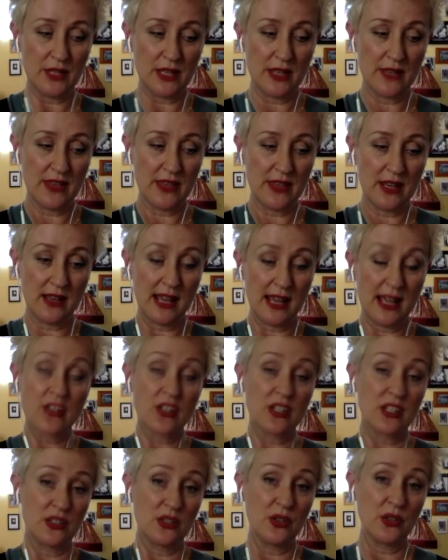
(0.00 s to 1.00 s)
And then I
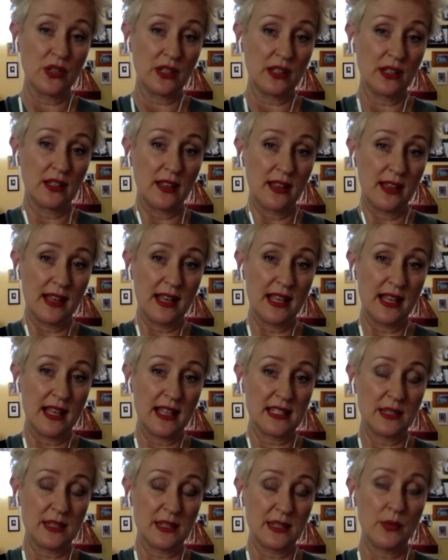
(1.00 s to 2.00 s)
actually took
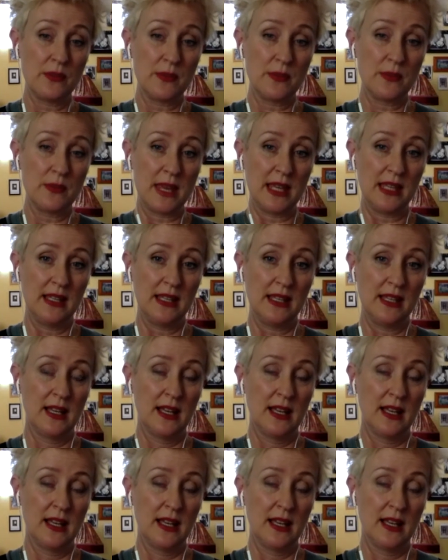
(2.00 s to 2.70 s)
Esty with me,